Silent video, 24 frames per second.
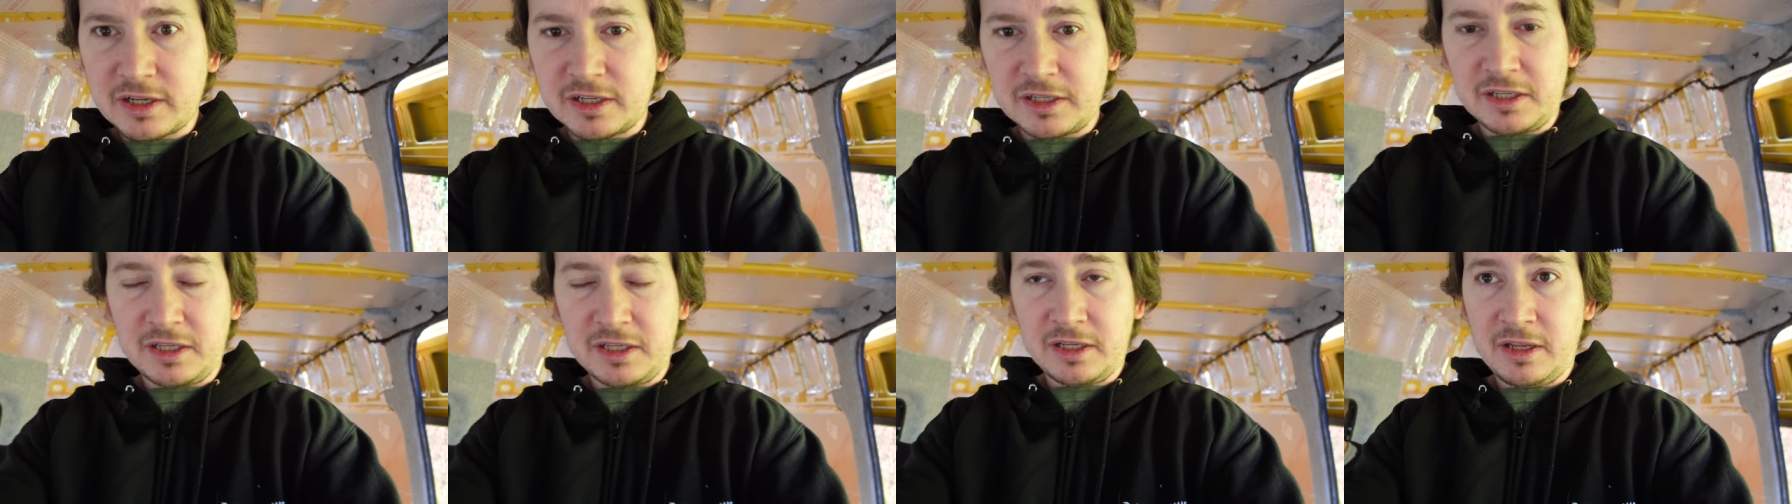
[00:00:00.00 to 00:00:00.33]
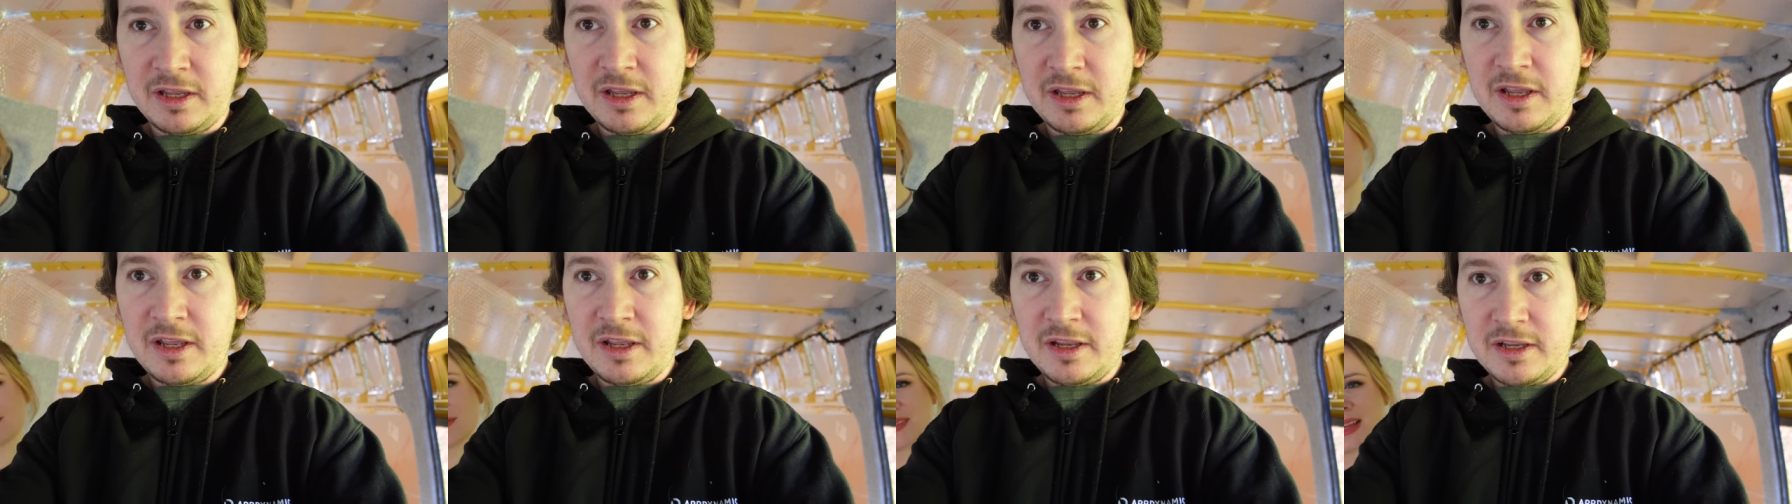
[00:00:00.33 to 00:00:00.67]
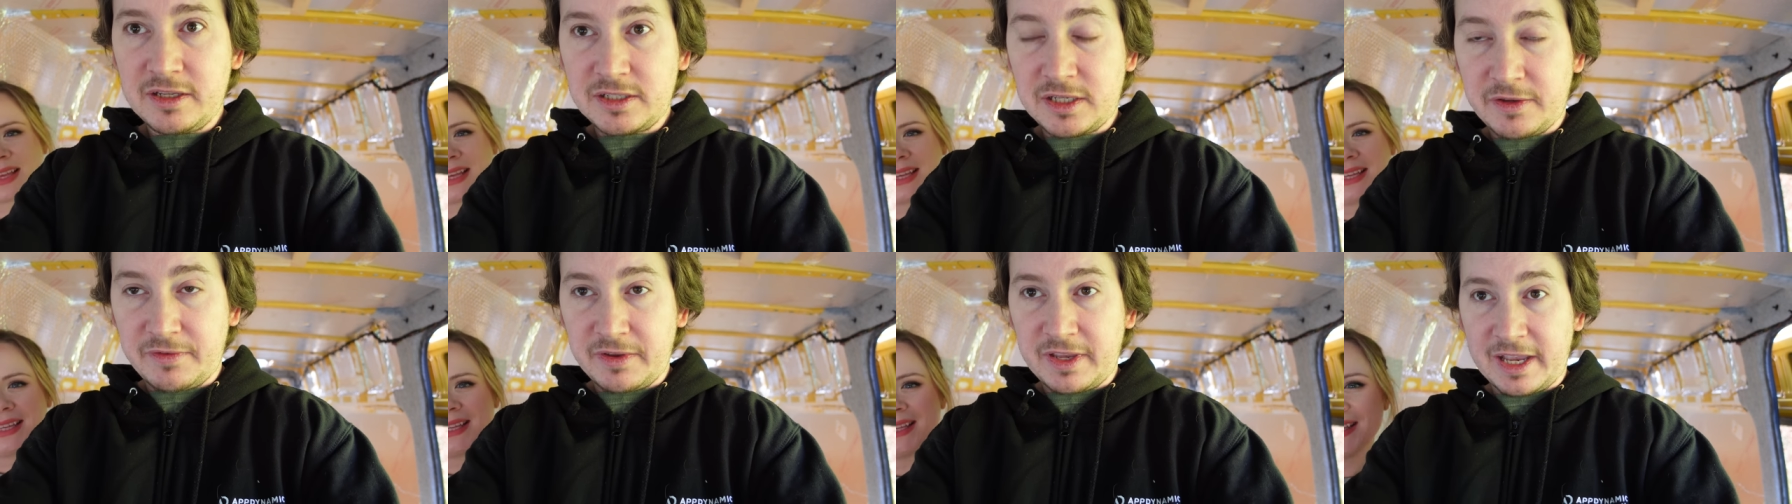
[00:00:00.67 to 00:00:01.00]
like a,
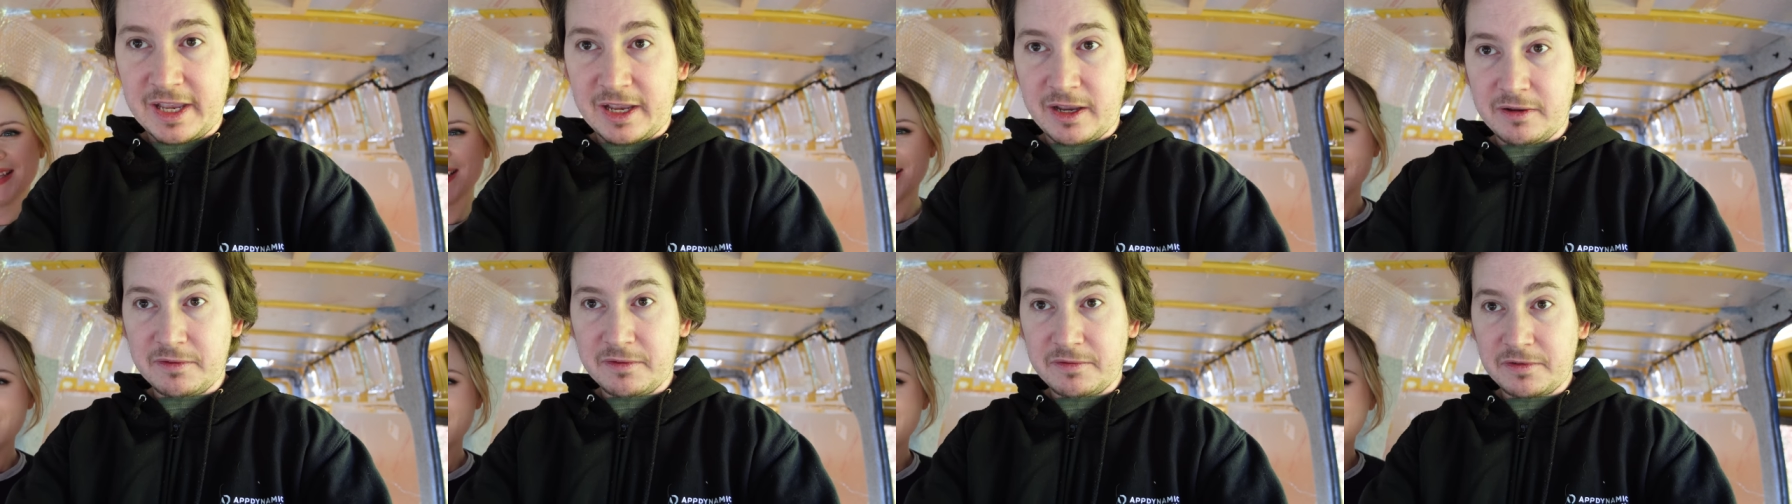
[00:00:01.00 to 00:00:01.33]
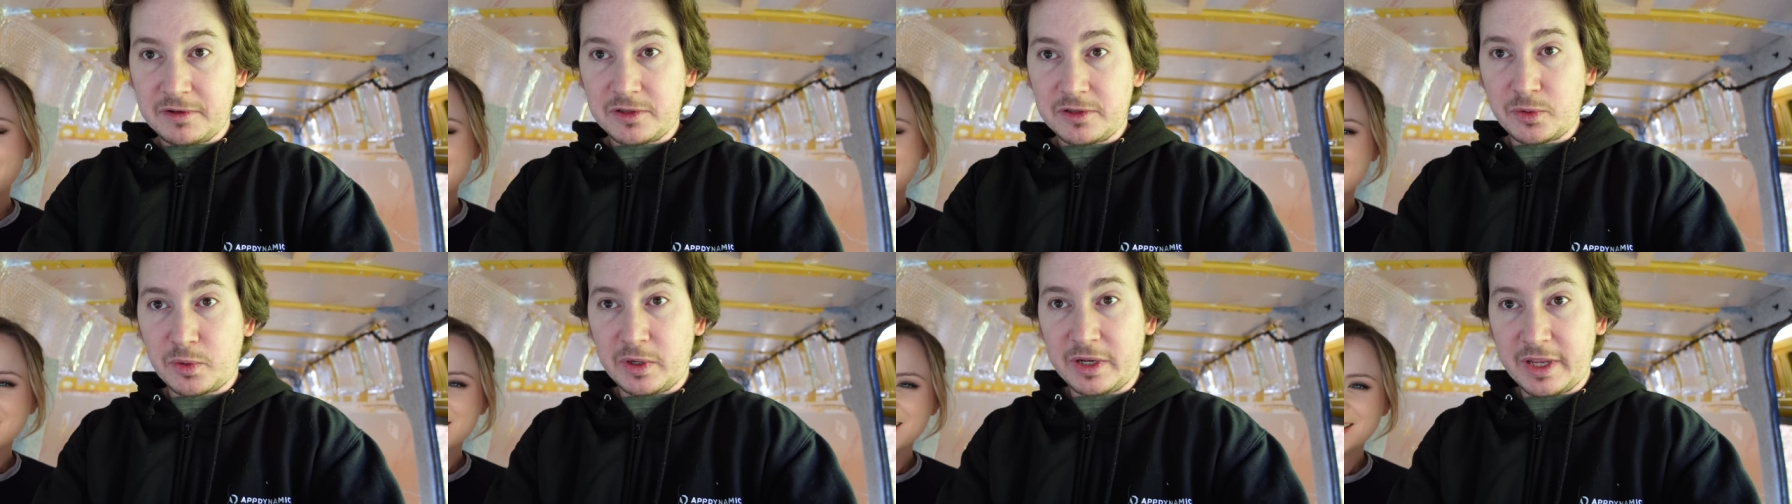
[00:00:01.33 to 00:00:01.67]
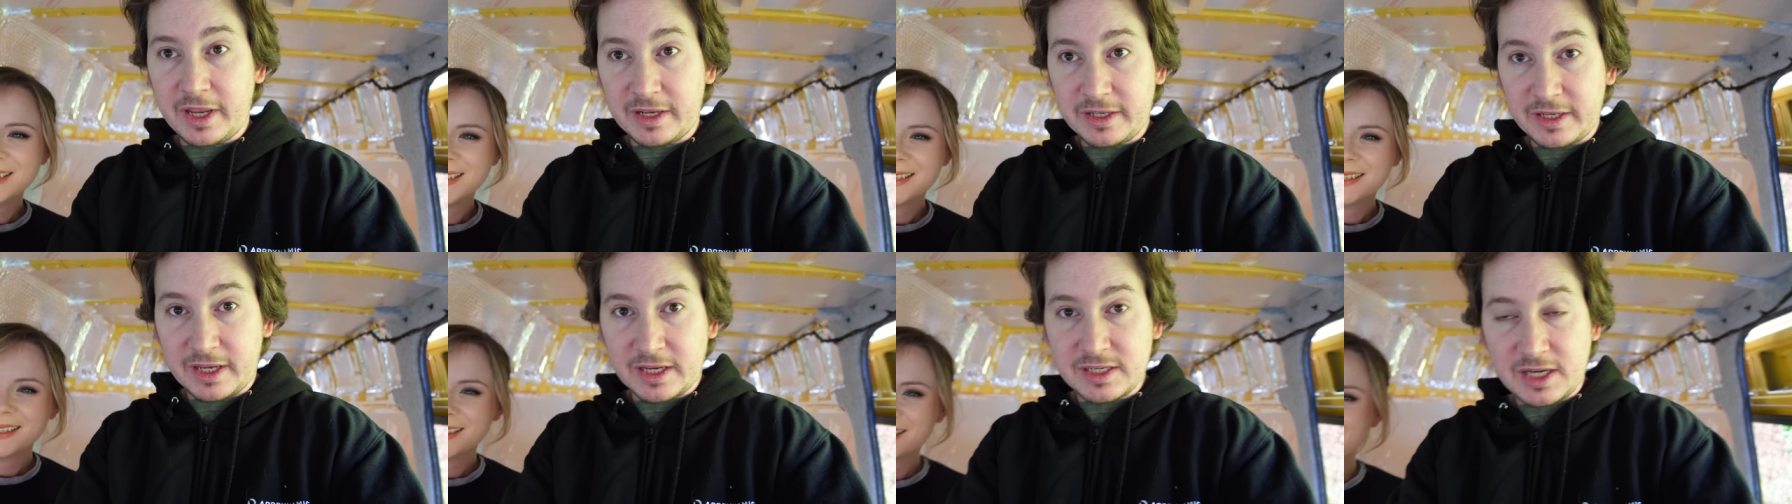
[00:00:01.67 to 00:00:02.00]
something out of
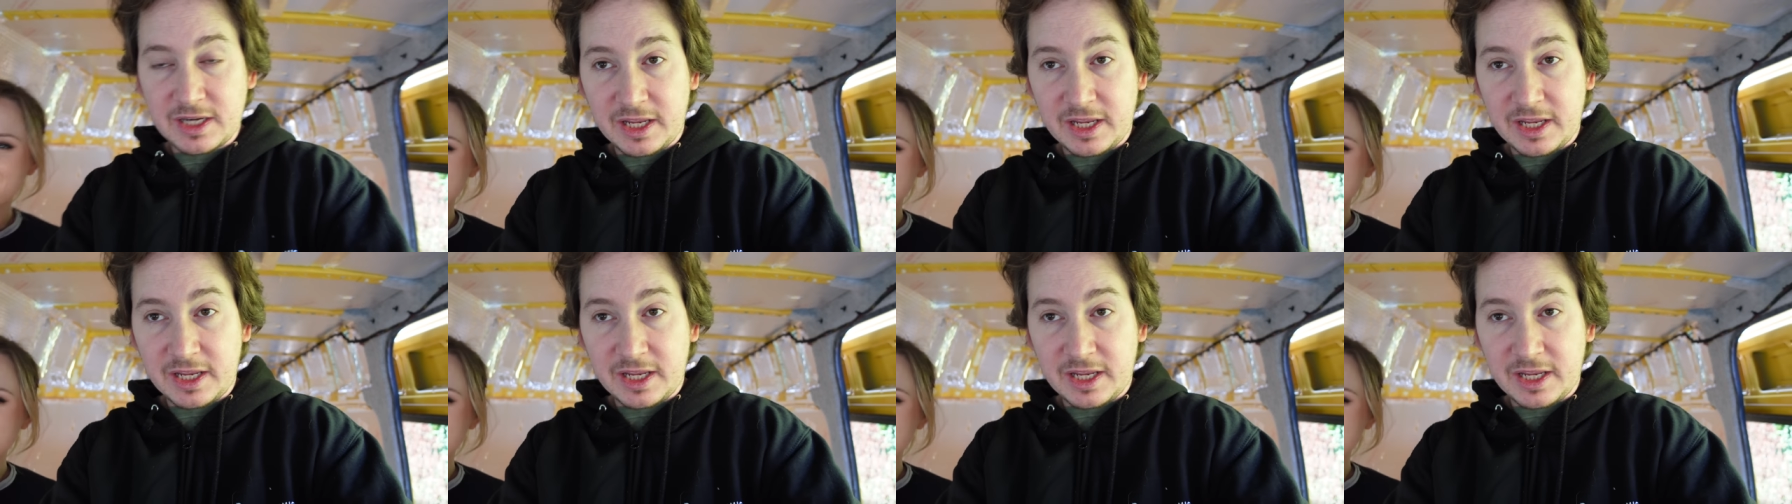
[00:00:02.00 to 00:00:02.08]
28 Days